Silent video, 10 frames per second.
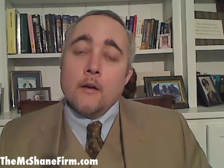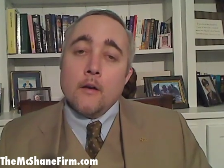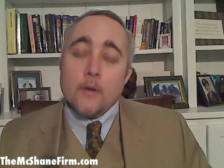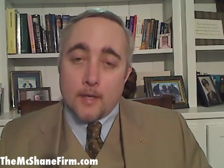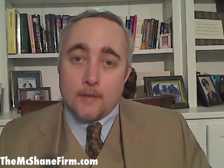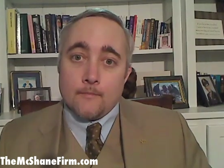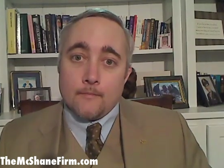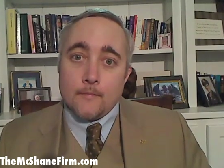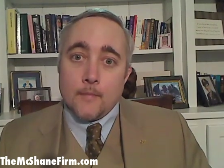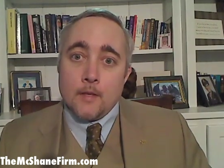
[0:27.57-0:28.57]
Okay,
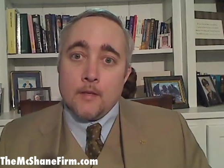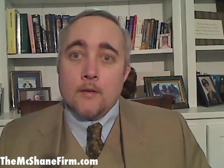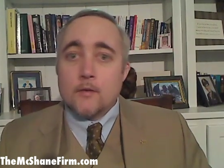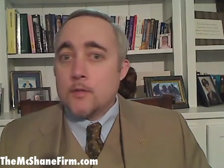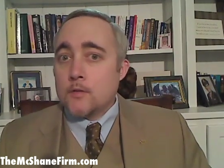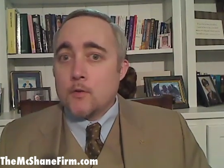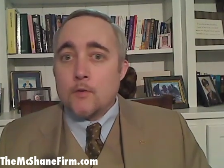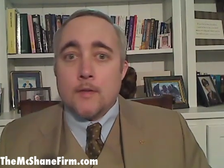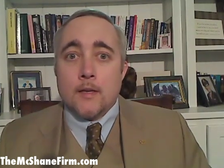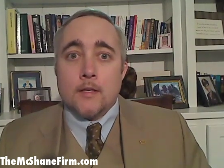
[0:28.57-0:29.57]
here's the
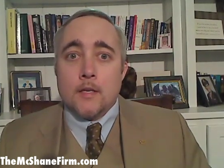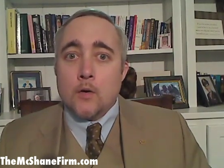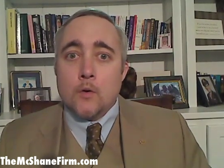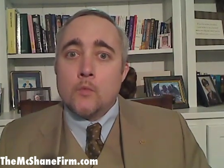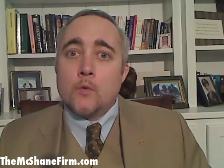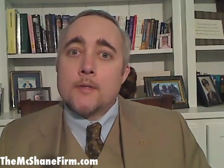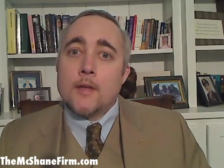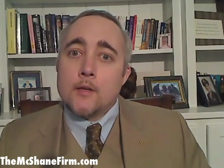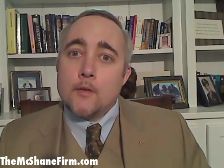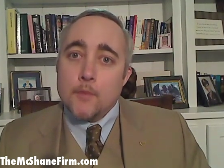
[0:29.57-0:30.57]
truth that no one will
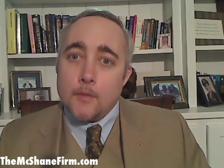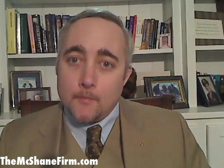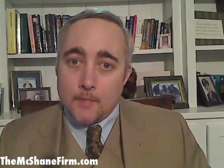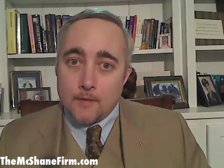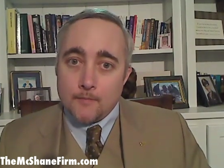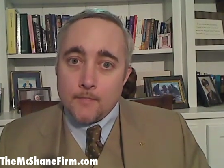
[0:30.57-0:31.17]
tell you but me.